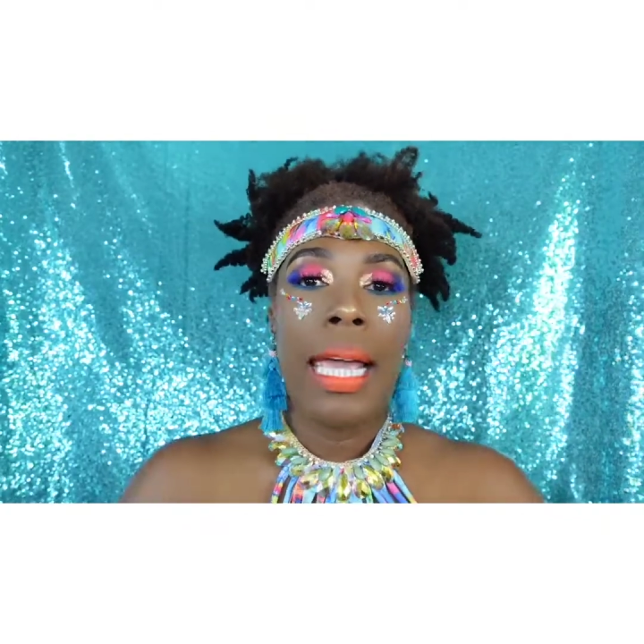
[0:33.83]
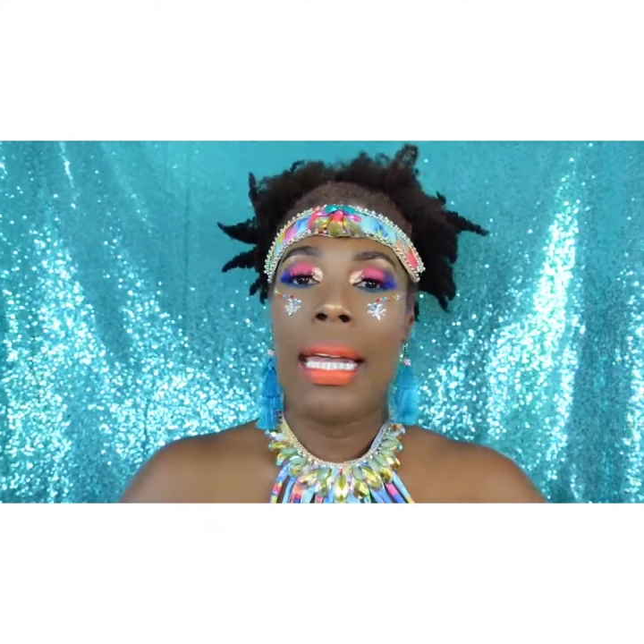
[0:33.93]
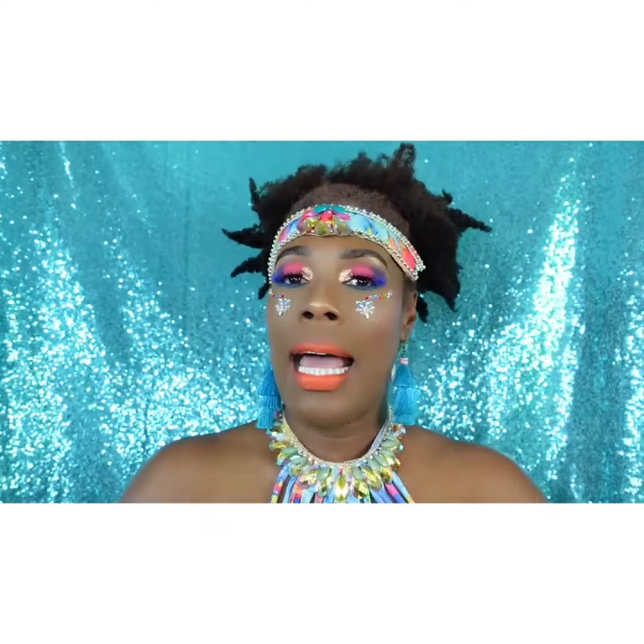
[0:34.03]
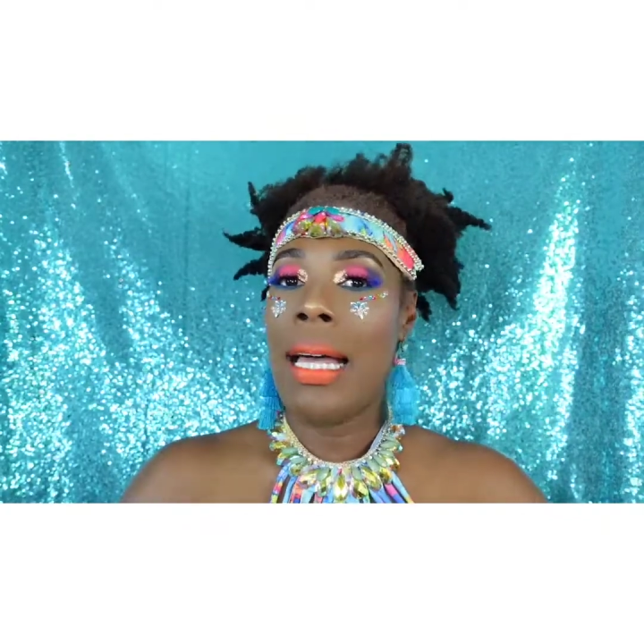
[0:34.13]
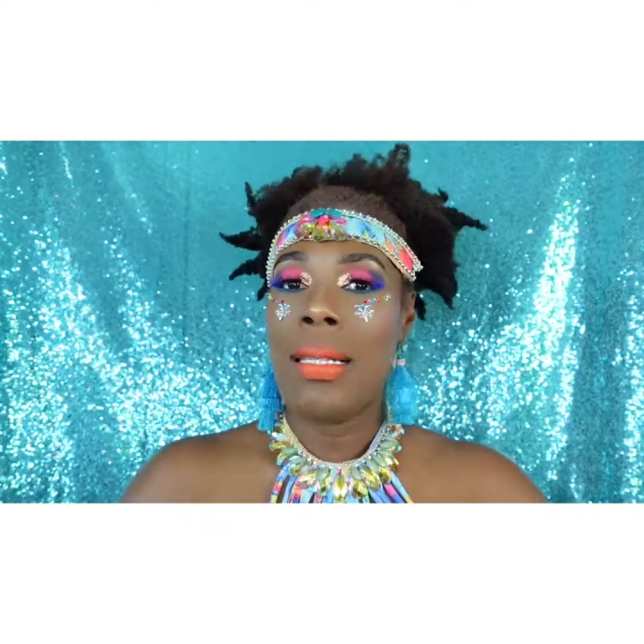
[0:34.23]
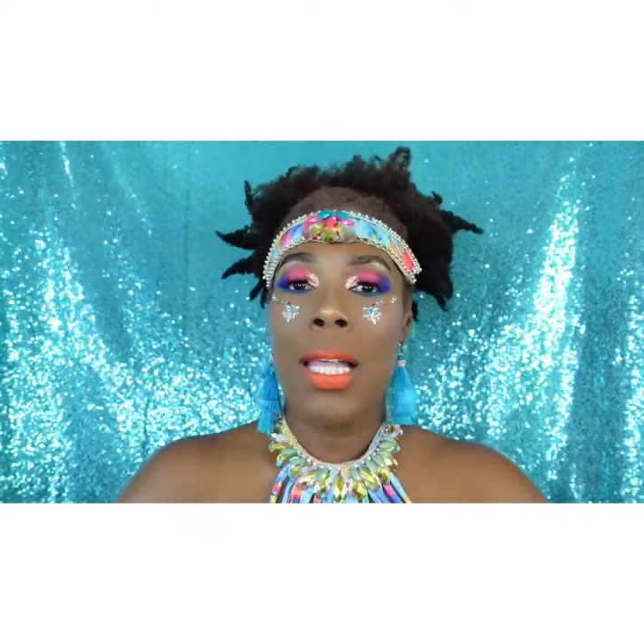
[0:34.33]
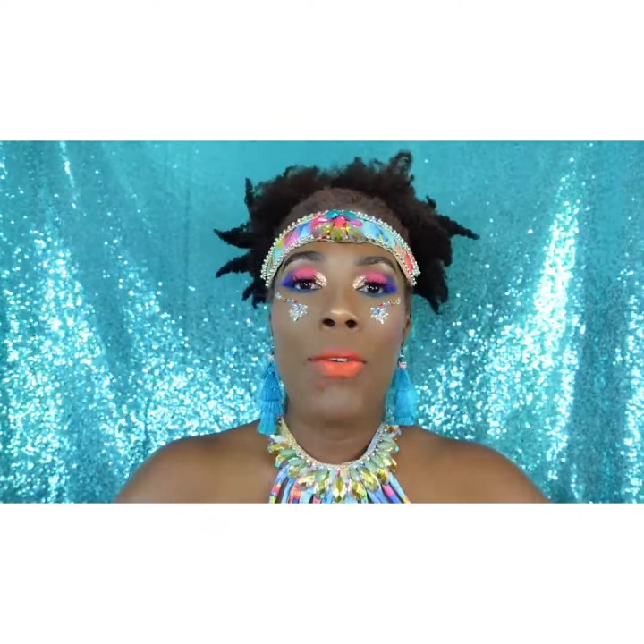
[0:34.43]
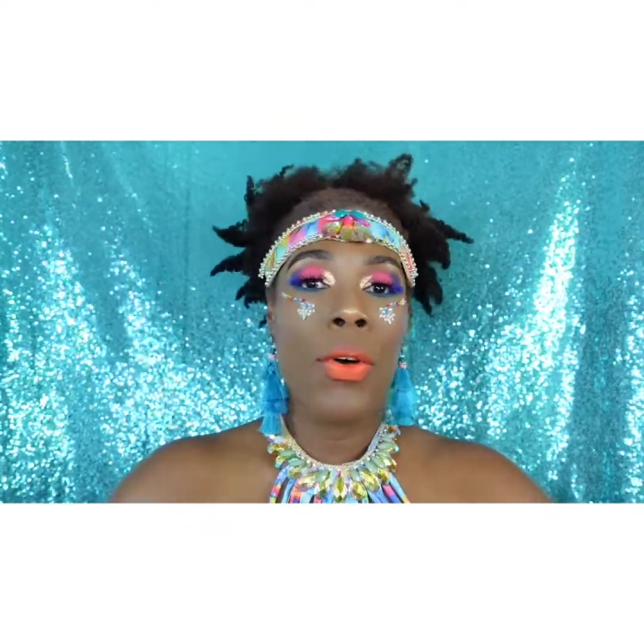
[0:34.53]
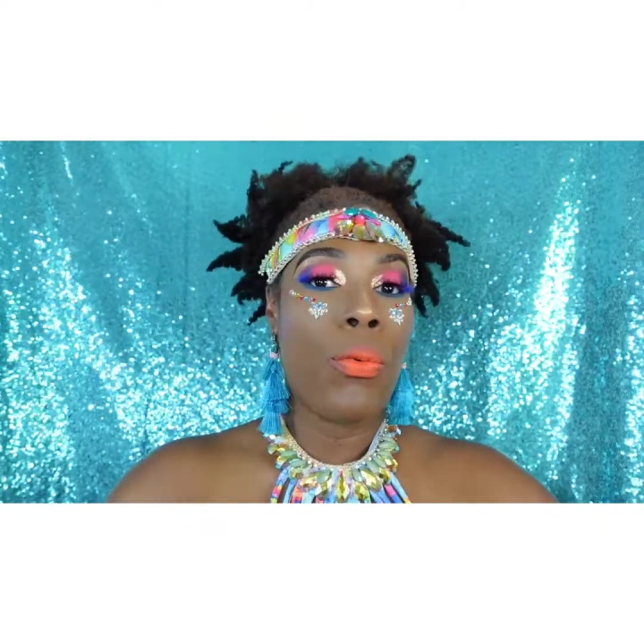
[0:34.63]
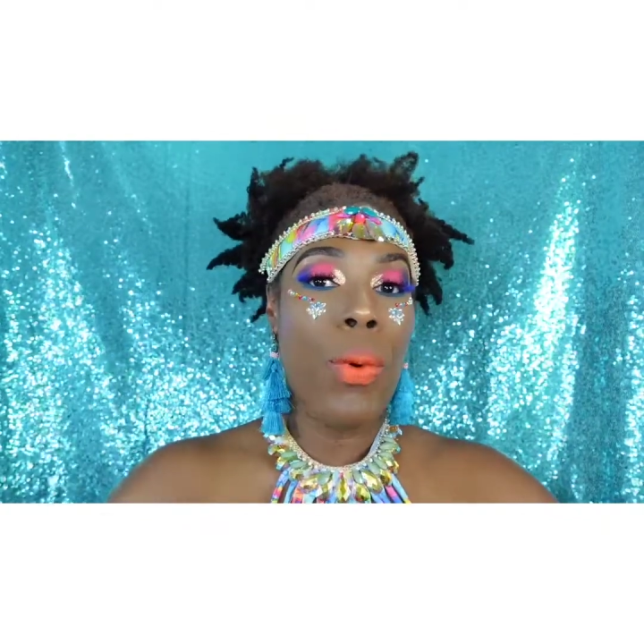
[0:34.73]
It has a
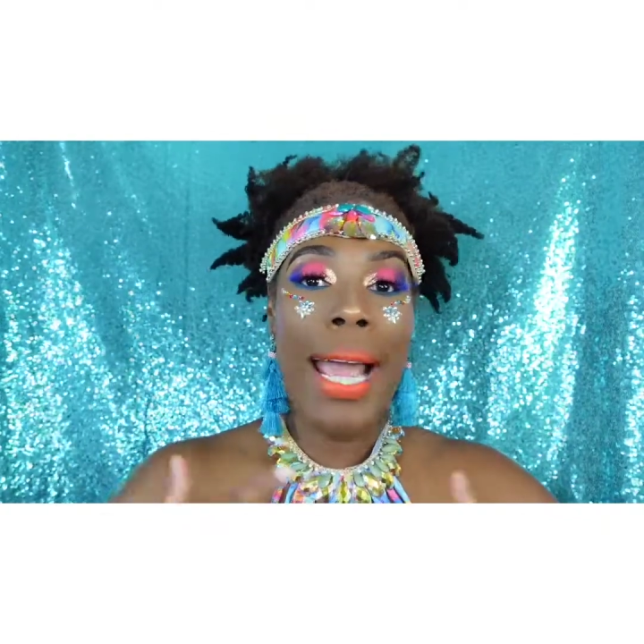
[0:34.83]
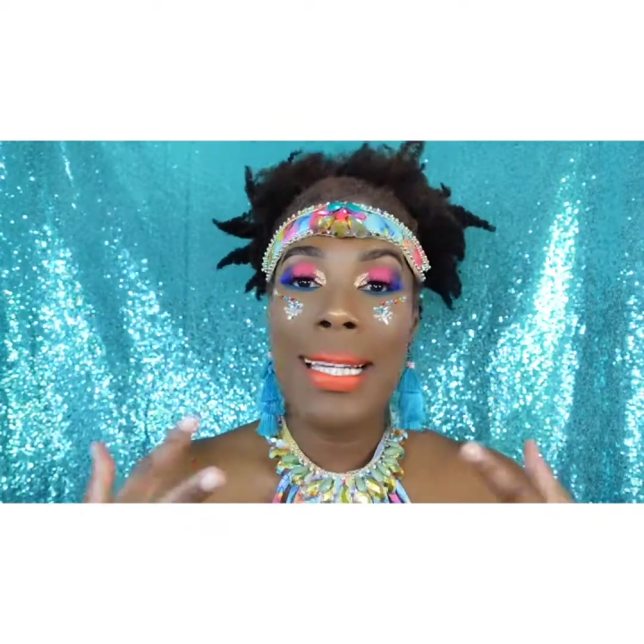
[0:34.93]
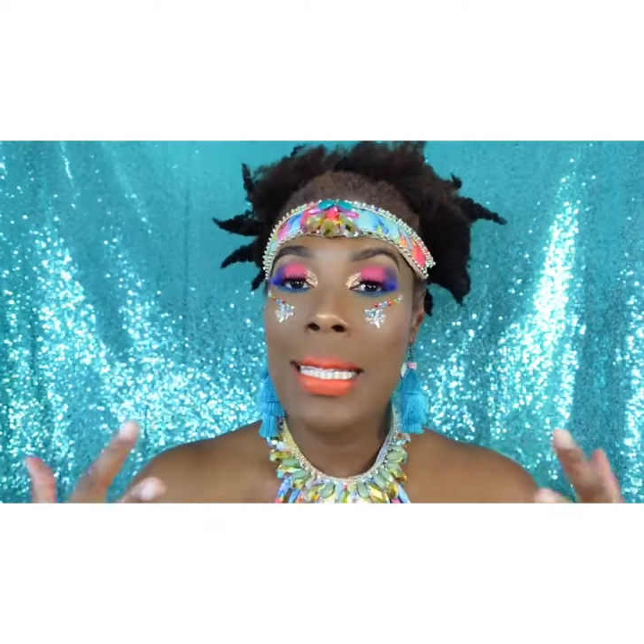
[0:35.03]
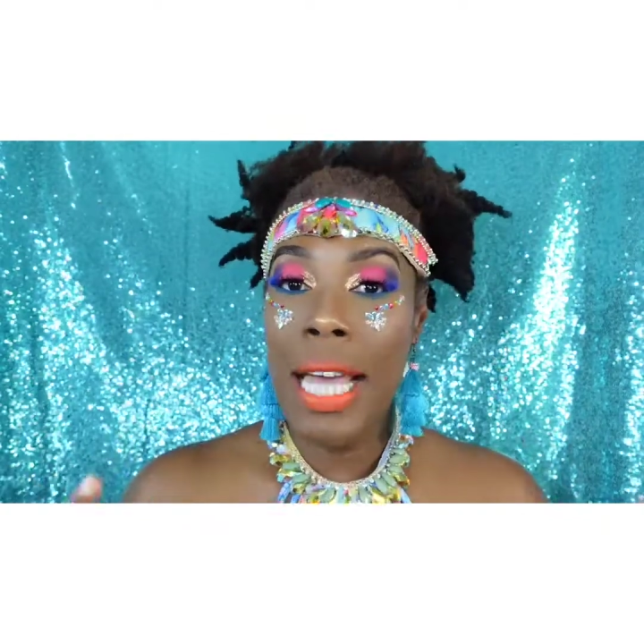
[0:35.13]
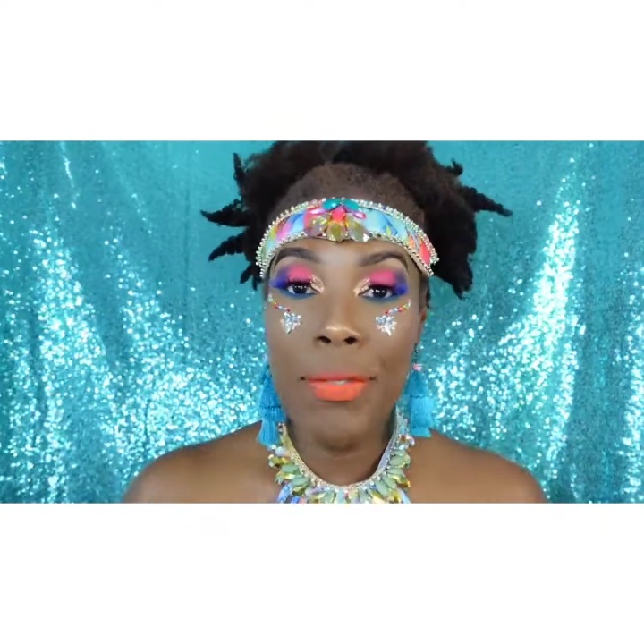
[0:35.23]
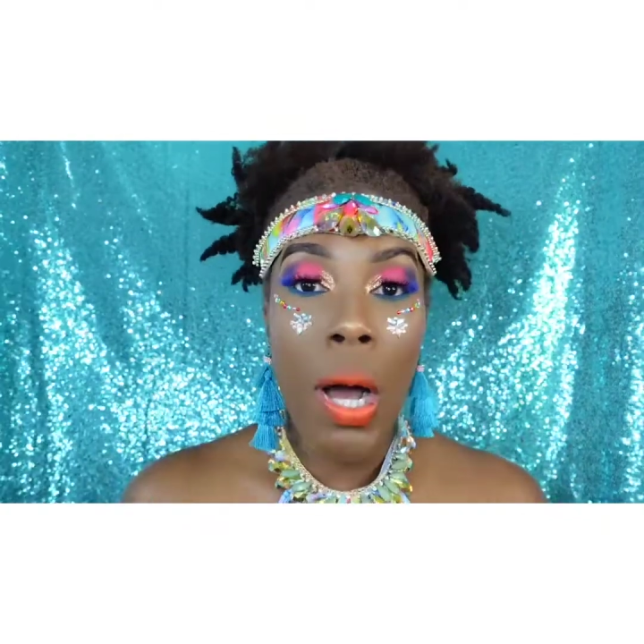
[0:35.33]
variety of